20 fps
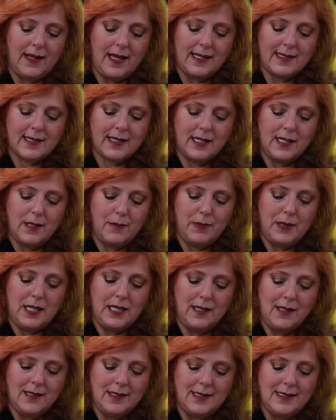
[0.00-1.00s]
and that's going
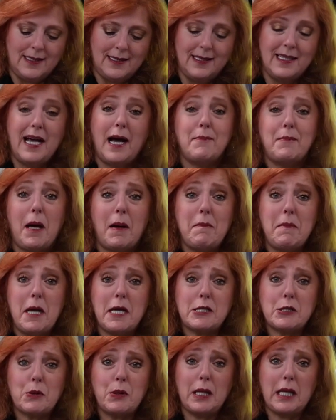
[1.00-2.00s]
to be I'm
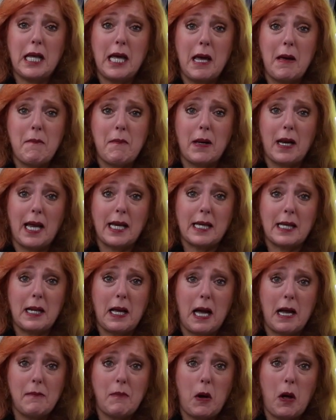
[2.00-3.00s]
not measuring it, but
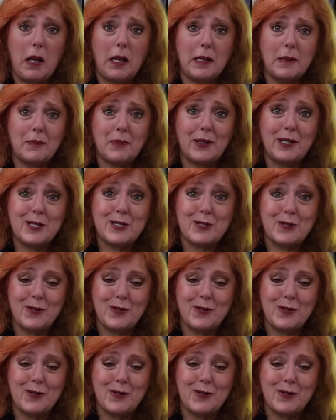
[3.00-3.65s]
I can eyeball it.